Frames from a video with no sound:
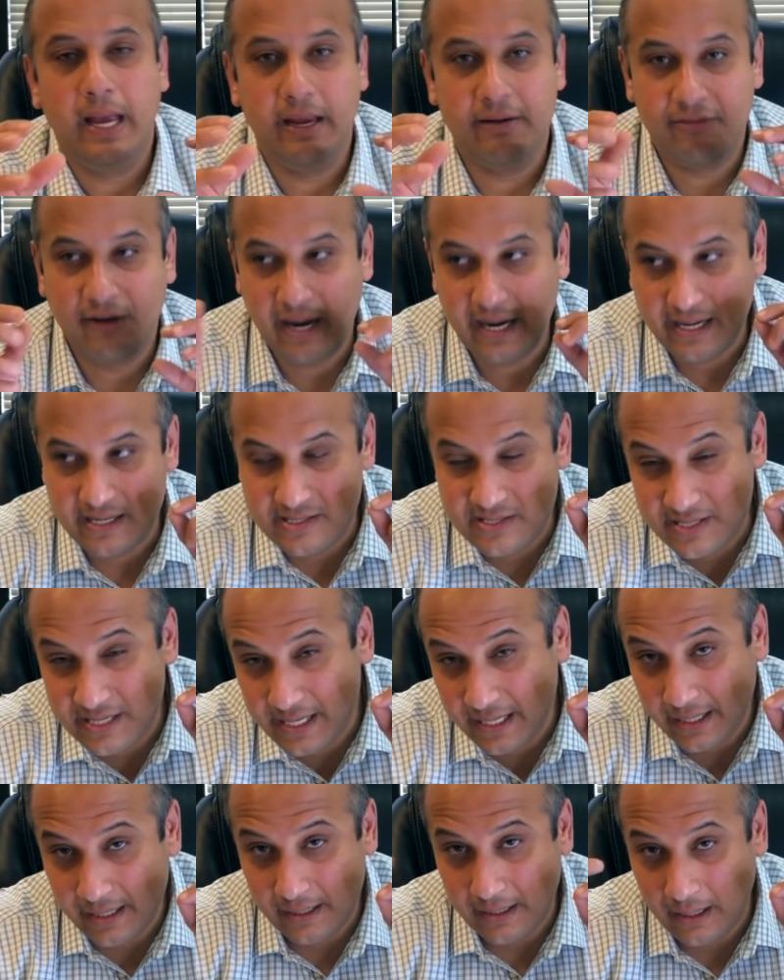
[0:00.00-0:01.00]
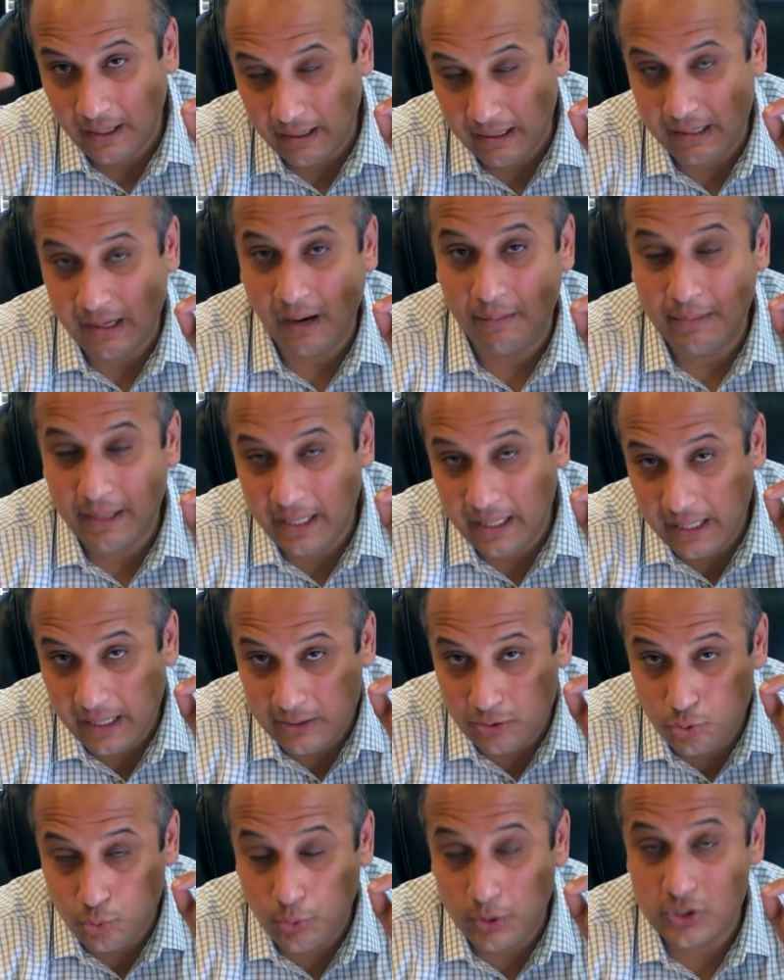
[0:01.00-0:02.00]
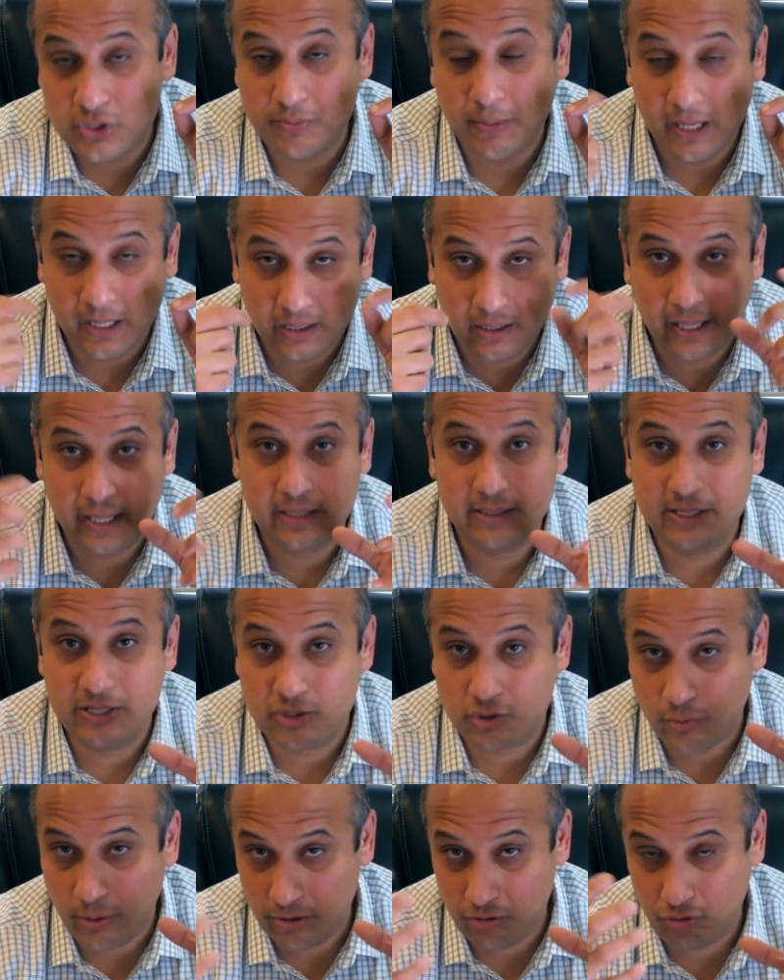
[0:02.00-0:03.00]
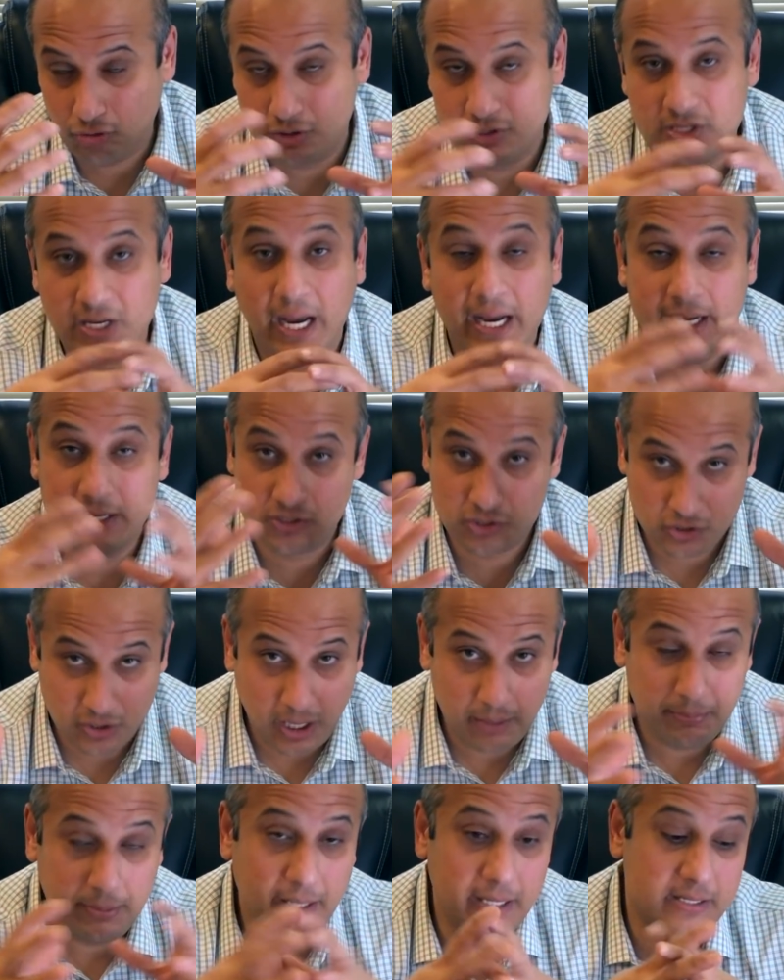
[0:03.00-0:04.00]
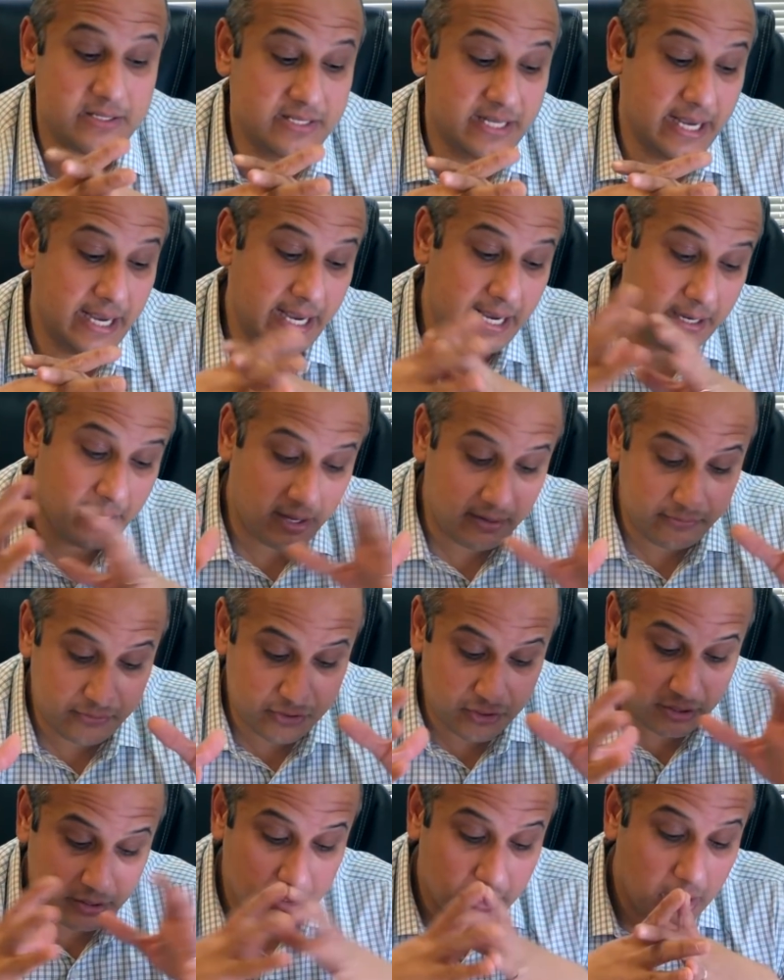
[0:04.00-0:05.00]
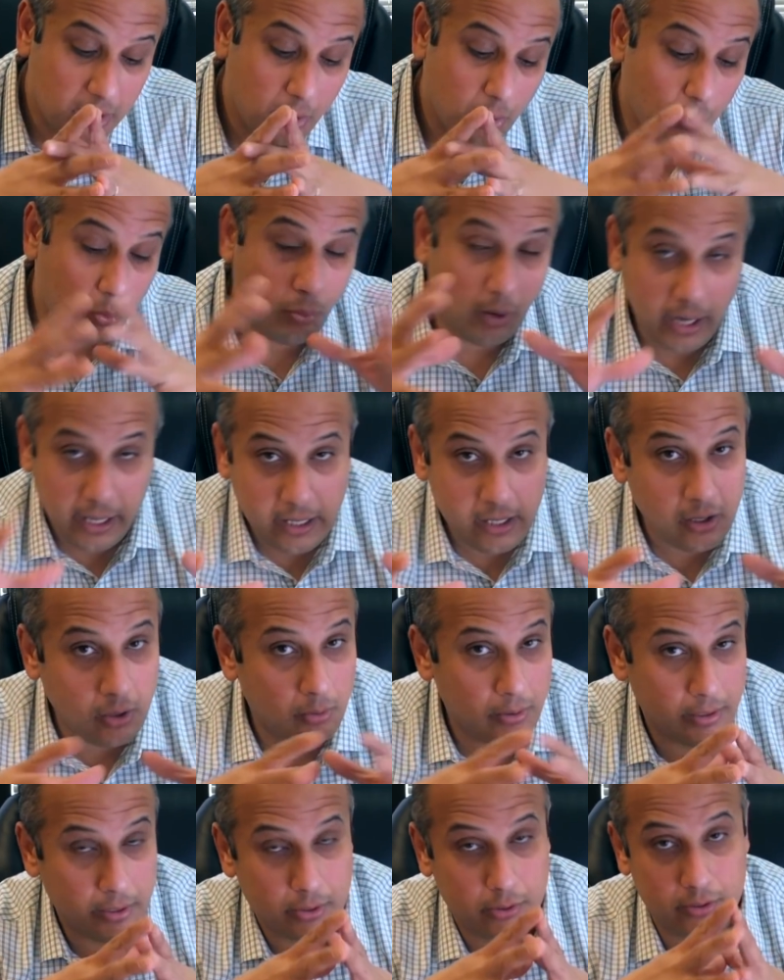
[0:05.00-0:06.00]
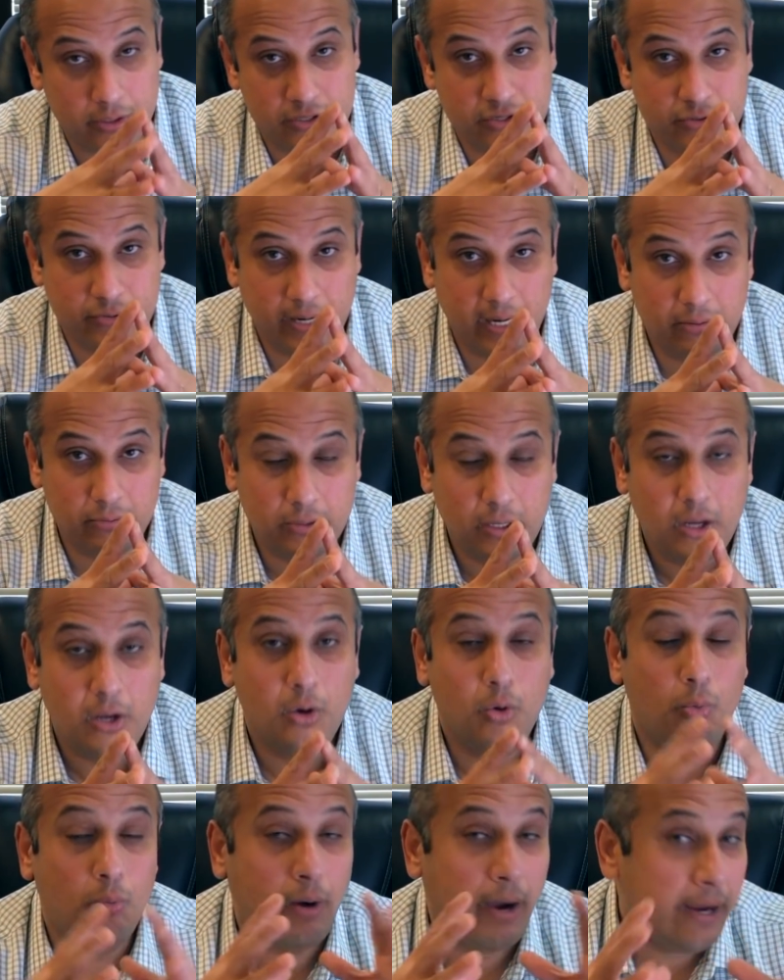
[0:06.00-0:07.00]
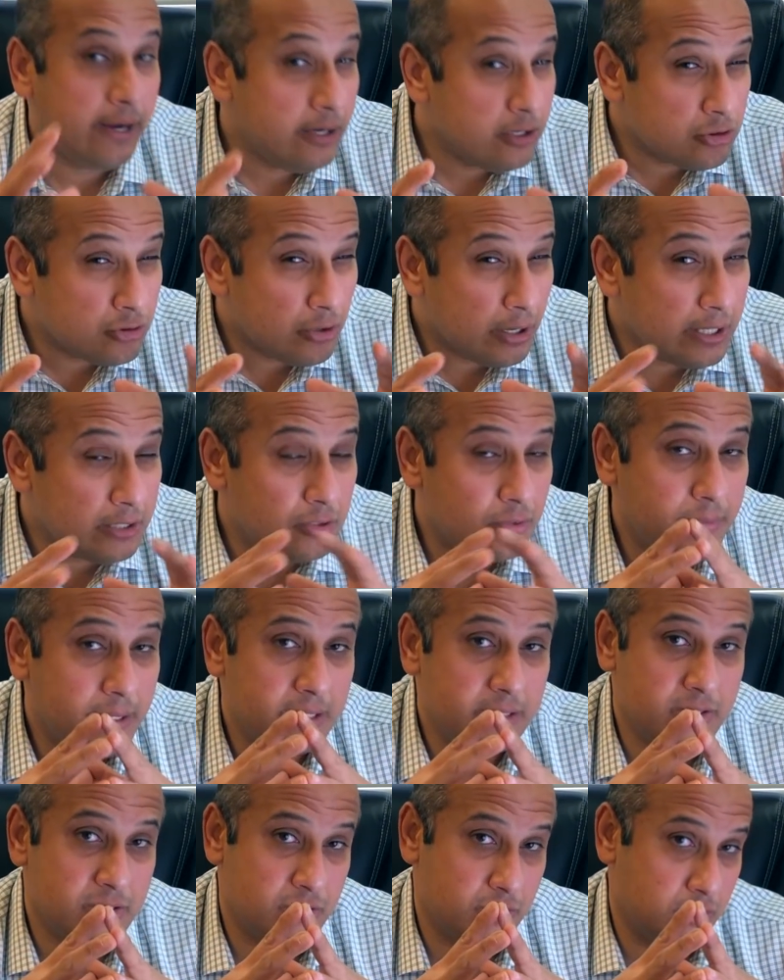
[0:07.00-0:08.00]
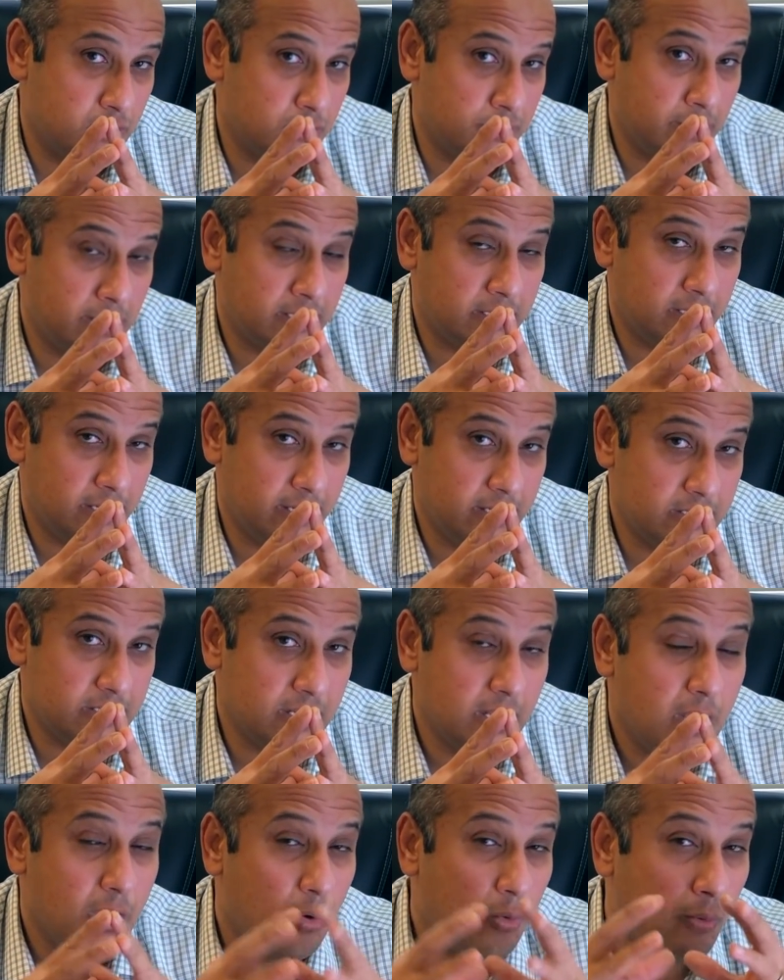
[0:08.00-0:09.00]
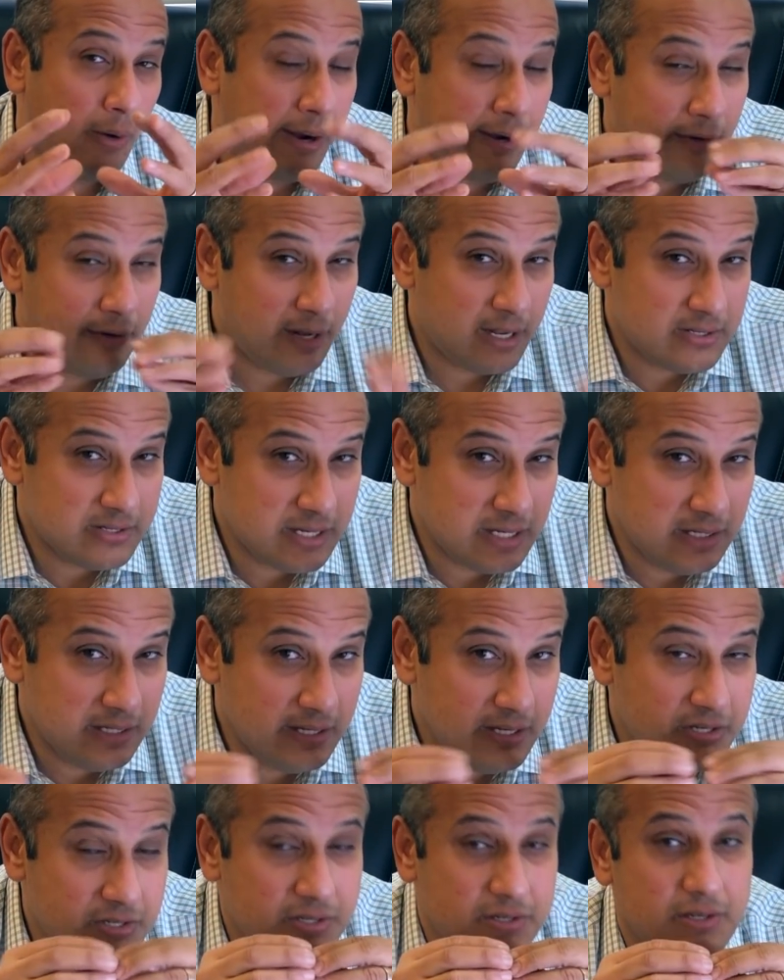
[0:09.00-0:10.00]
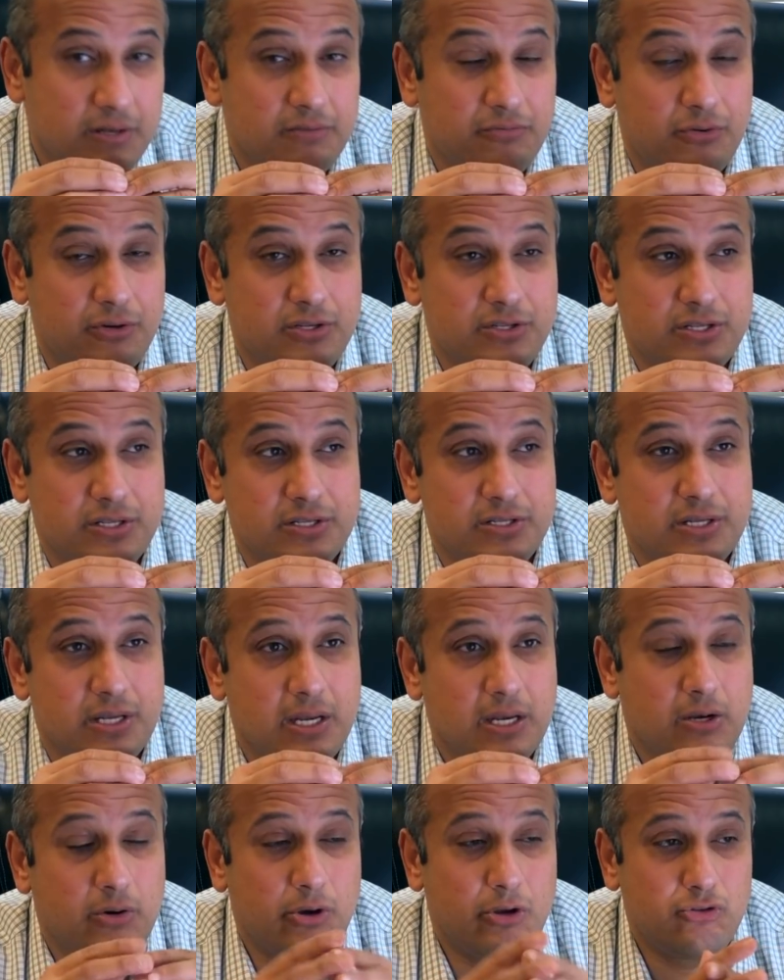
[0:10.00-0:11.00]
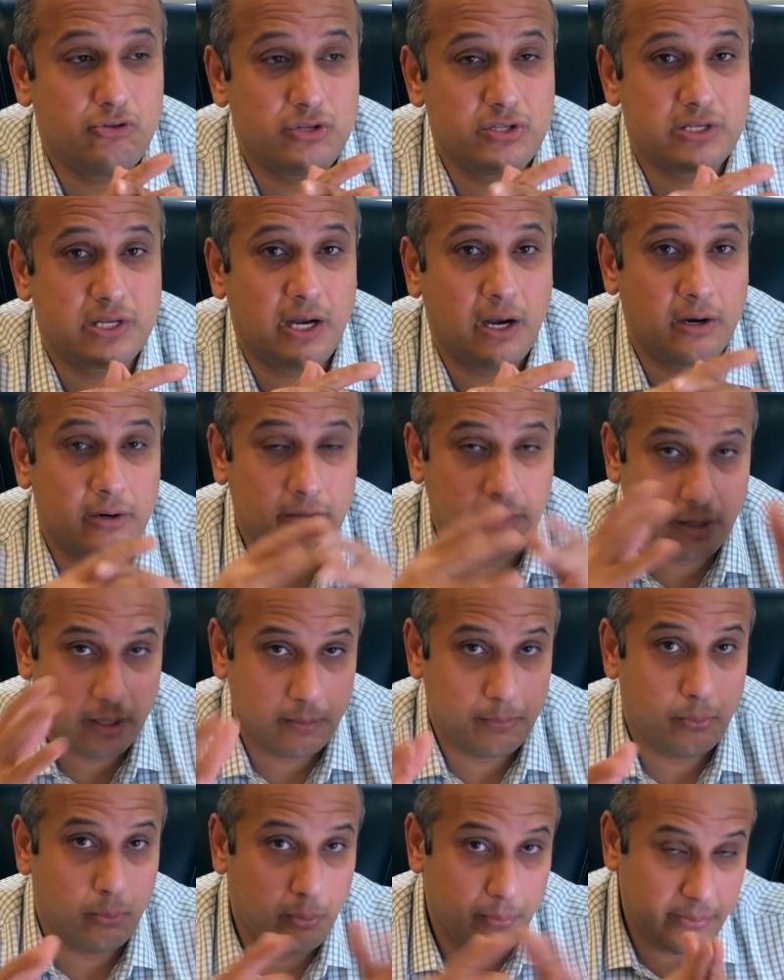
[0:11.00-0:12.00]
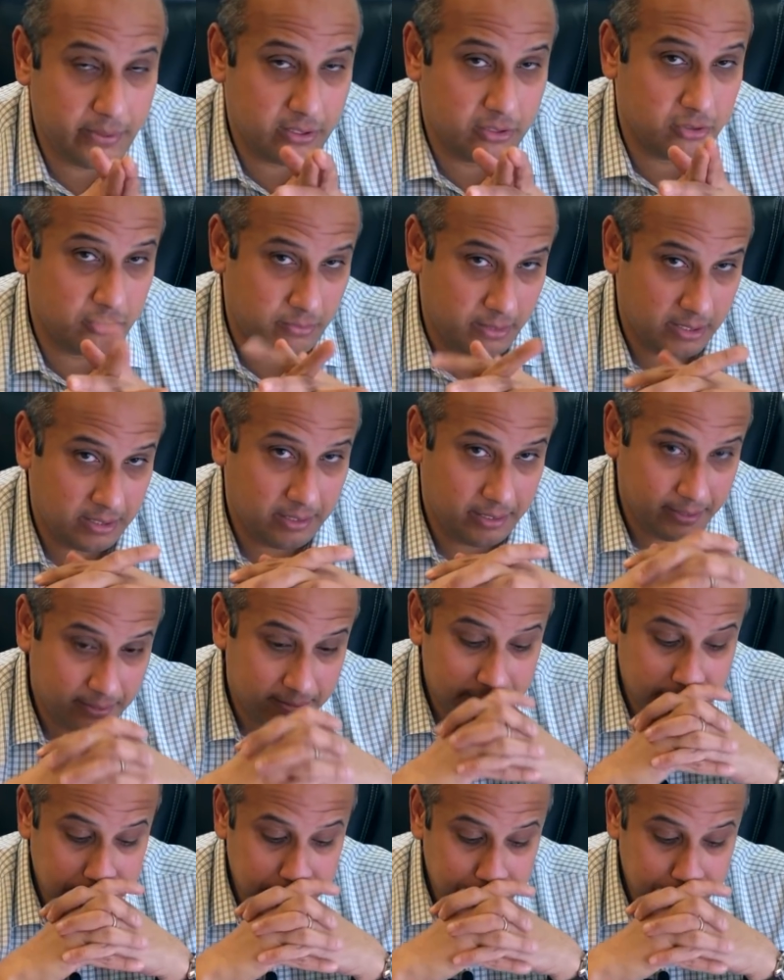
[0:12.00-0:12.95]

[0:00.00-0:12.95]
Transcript: if I can see it coming towards my client, these questions, I can stop it and say, "Hey, officer, why are you going through this route? Why are you trying to make this into my client? Why are you asking these, for instance, questions that are not appropriate to my client?"